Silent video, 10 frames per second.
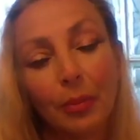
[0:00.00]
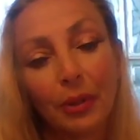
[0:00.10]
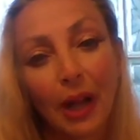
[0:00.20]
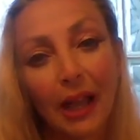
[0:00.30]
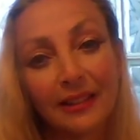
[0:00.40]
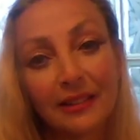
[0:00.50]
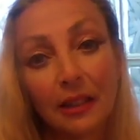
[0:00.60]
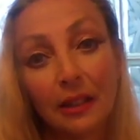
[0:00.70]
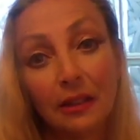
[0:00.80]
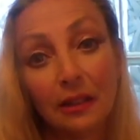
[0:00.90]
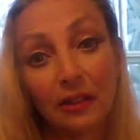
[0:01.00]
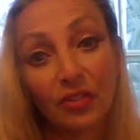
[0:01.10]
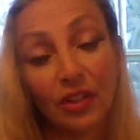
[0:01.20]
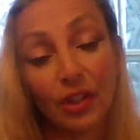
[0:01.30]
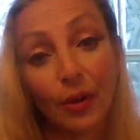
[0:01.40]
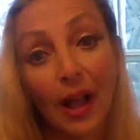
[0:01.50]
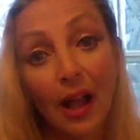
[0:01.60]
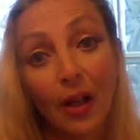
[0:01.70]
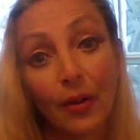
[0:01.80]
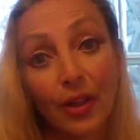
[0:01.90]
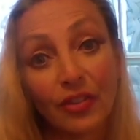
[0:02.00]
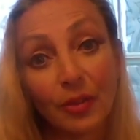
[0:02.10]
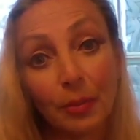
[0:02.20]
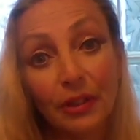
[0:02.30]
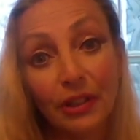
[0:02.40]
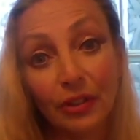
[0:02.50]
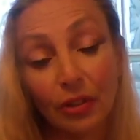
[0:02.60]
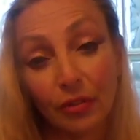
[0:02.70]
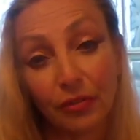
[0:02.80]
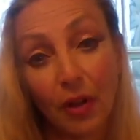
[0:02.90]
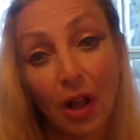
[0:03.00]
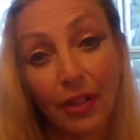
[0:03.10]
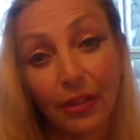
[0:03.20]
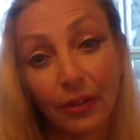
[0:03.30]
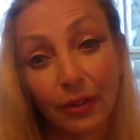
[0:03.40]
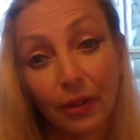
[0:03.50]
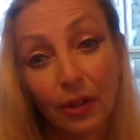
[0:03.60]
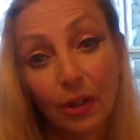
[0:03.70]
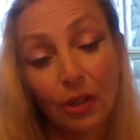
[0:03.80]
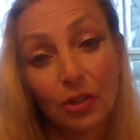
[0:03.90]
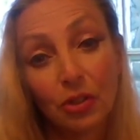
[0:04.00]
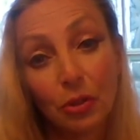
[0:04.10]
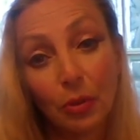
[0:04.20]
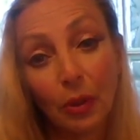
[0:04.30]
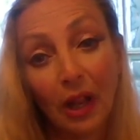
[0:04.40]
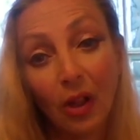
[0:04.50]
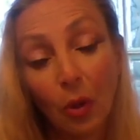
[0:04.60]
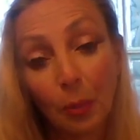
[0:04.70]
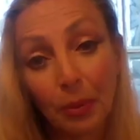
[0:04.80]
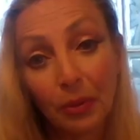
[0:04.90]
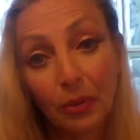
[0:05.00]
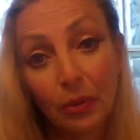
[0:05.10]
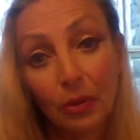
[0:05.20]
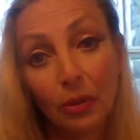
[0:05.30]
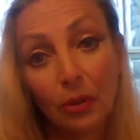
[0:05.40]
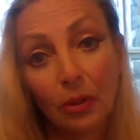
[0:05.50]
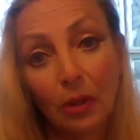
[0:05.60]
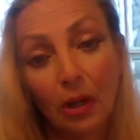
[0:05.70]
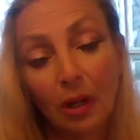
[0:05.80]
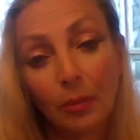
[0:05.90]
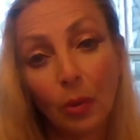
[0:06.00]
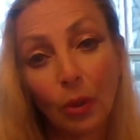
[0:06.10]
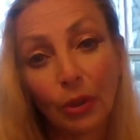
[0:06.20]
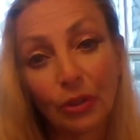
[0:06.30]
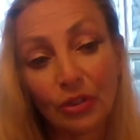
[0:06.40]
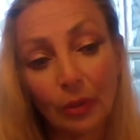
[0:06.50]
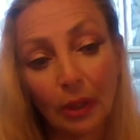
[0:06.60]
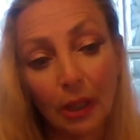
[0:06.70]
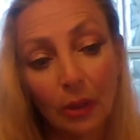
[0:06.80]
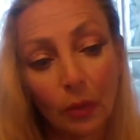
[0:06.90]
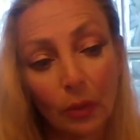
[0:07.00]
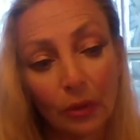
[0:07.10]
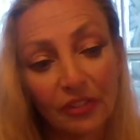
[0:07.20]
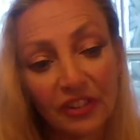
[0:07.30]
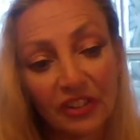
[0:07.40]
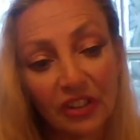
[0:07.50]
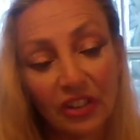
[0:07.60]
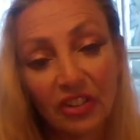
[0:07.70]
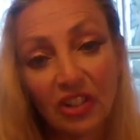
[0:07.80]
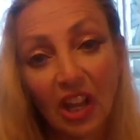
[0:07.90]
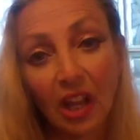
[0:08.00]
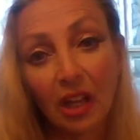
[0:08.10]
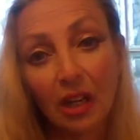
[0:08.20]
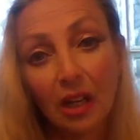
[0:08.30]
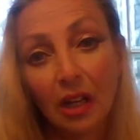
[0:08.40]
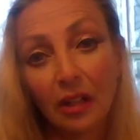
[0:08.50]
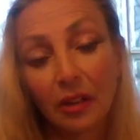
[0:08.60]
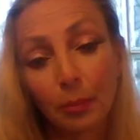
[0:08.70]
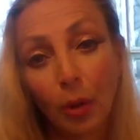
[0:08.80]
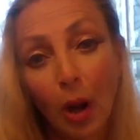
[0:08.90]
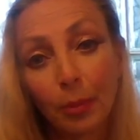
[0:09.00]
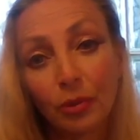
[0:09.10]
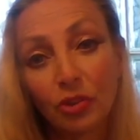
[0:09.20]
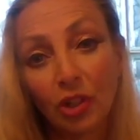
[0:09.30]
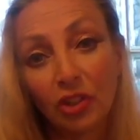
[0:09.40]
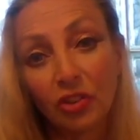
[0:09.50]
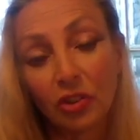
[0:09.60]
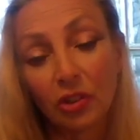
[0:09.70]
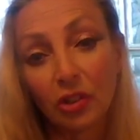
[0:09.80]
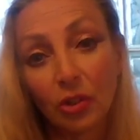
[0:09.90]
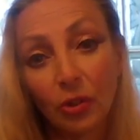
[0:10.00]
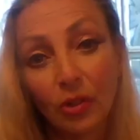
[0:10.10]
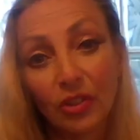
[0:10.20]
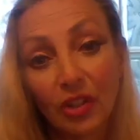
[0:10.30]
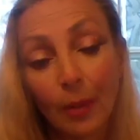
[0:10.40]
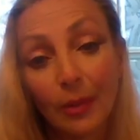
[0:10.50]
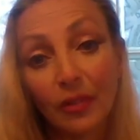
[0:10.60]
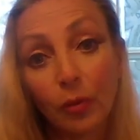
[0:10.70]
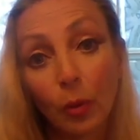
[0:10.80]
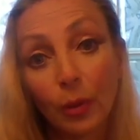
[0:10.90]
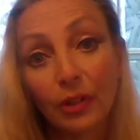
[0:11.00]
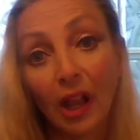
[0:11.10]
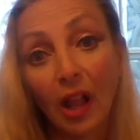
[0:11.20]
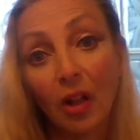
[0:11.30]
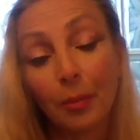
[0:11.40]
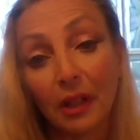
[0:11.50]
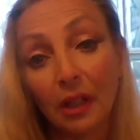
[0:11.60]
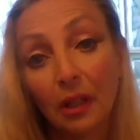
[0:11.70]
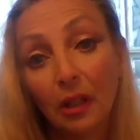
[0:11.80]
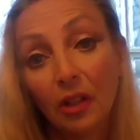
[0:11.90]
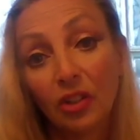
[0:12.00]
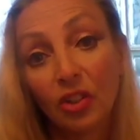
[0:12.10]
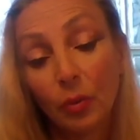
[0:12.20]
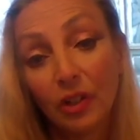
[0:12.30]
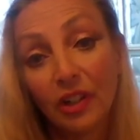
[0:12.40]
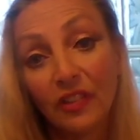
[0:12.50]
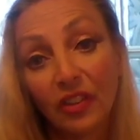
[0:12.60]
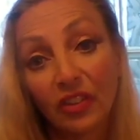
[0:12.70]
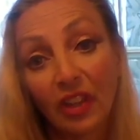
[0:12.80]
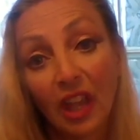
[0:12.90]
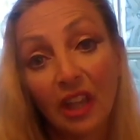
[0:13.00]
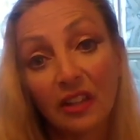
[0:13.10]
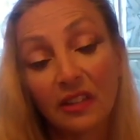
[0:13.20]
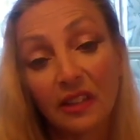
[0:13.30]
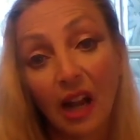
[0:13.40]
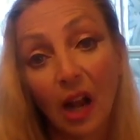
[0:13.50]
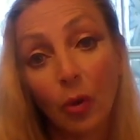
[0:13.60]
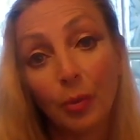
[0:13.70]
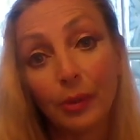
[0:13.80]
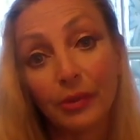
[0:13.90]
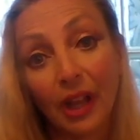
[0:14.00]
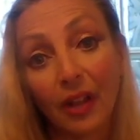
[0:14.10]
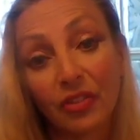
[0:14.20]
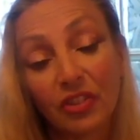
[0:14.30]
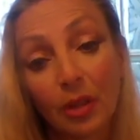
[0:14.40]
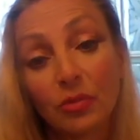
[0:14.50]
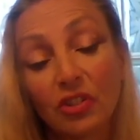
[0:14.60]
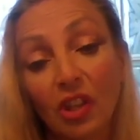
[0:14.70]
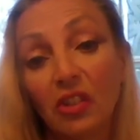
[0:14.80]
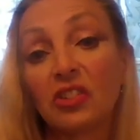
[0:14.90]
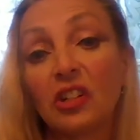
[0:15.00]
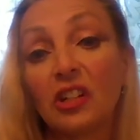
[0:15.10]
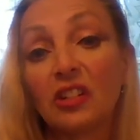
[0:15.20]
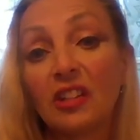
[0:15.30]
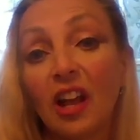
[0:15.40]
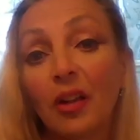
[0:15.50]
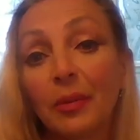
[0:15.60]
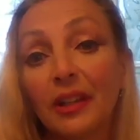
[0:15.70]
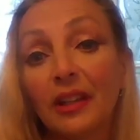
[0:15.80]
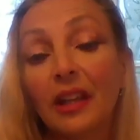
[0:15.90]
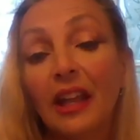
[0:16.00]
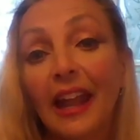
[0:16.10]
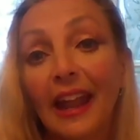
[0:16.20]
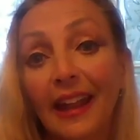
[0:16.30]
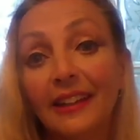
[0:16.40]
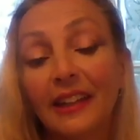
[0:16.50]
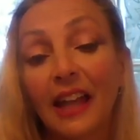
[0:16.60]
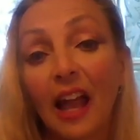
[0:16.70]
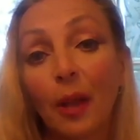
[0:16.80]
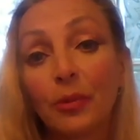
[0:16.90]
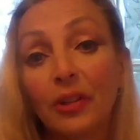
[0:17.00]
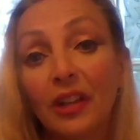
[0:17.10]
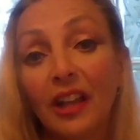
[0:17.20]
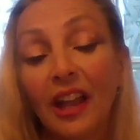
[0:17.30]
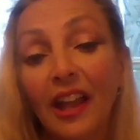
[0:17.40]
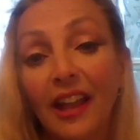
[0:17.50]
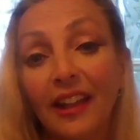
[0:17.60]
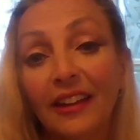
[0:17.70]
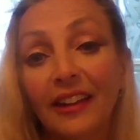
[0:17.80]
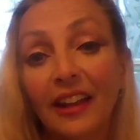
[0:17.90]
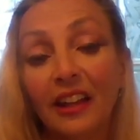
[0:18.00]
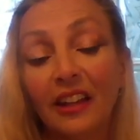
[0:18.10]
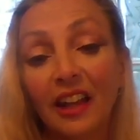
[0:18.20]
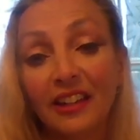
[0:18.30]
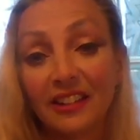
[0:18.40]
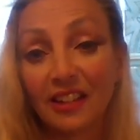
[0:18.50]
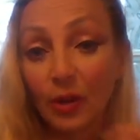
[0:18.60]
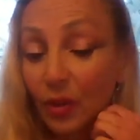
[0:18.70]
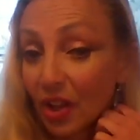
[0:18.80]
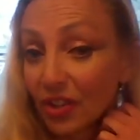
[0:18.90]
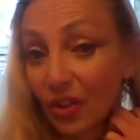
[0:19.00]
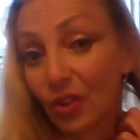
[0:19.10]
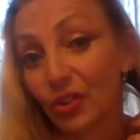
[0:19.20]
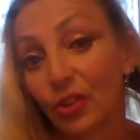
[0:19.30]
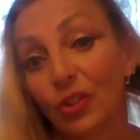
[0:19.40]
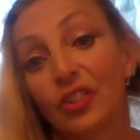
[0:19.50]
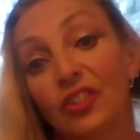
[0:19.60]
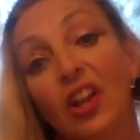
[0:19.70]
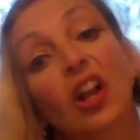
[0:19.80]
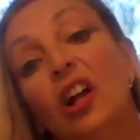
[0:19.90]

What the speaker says: but I send this video out as a plea to the father to help orchestrate or facilitate the proper judges and attorneys coming forward to help me to win in this case, that I will be able to have some sustenance now being handicapped. And yes, I realize all attorneys,